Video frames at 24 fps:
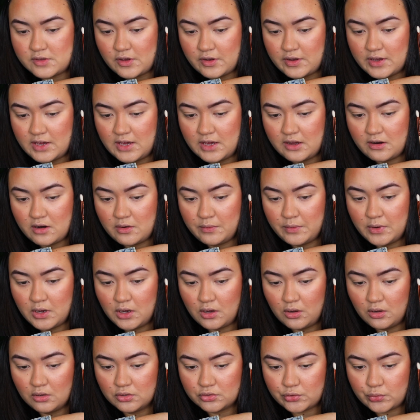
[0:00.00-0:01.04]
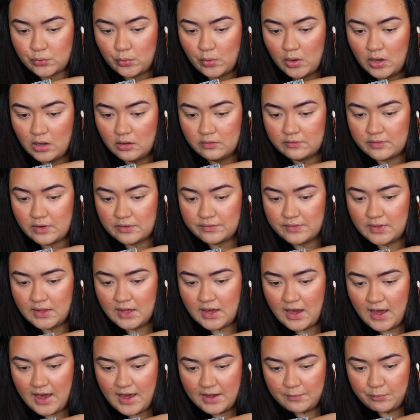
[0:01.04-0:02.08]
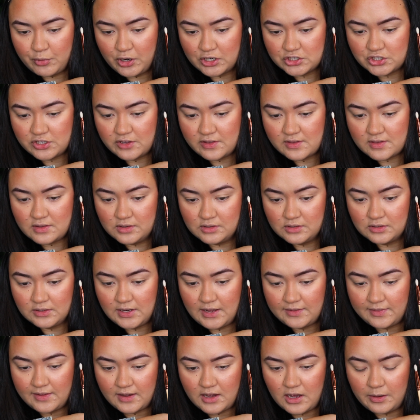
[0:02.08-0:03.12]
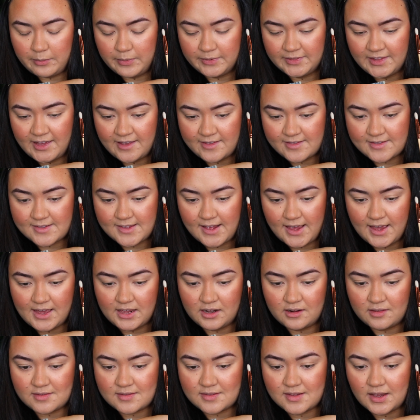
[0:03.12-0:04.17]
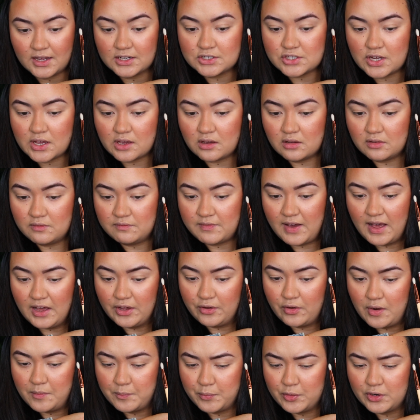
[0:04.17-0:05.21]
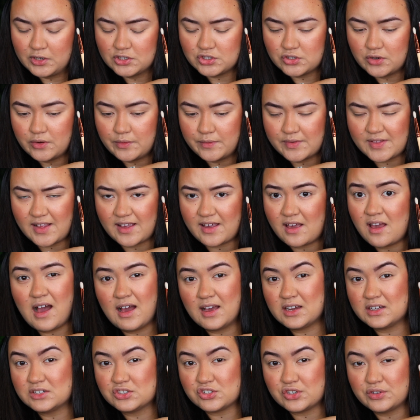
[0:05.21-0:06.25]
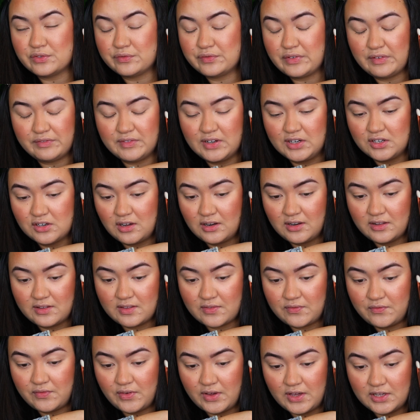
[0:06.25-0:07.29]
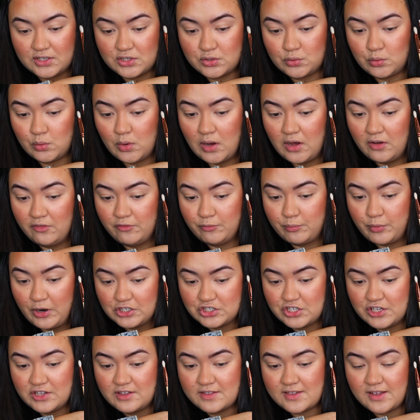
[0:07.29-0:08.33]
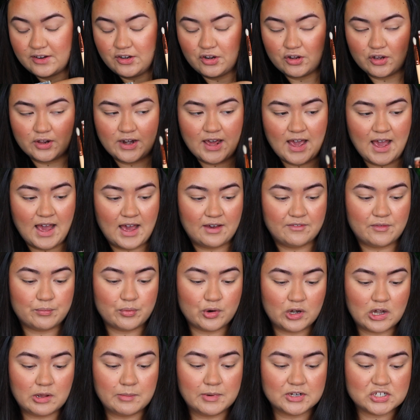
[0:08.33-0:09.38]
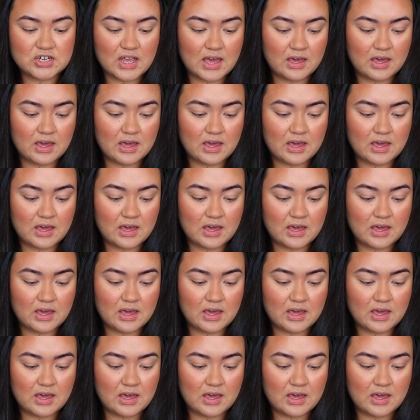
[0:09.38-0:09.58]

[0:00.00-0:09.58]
So here are what all 12 of the eye brushes look like that come in that set. It is such a good value. I'm pretty sure it was like $150 for 12 brushes, and you're gonna have pretty much